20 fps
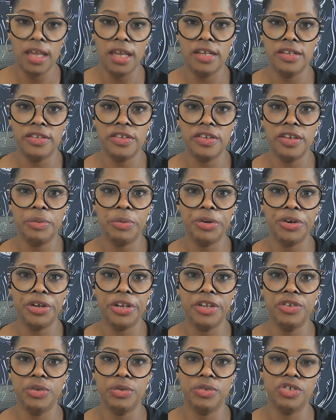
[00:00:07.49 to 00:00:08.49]
Today we're going to
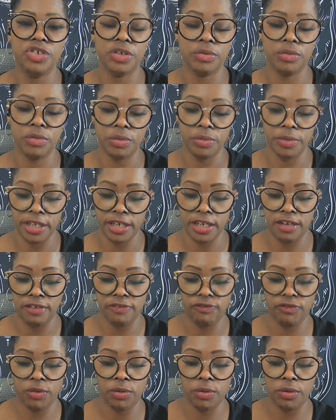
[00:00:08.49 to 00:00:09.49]
do a general reading
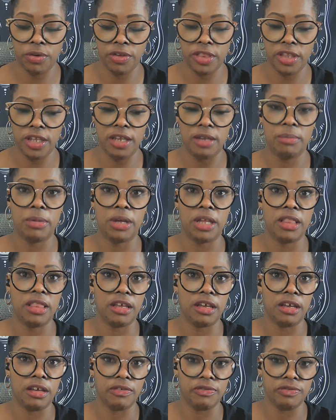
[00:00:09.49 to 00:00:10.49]
for the month
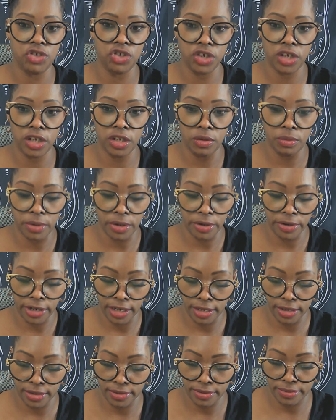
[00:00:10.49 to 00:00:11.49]
of January
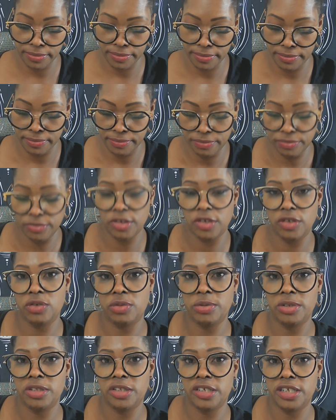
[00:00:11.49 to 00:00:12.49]

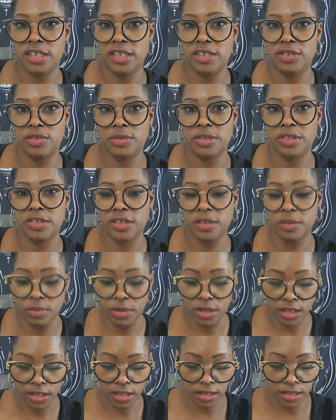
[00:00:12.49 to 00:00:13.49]
twenty
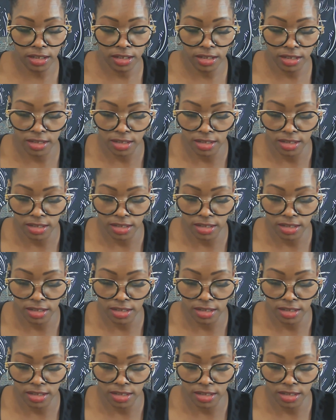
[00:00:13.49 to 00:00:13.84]
twenty-one.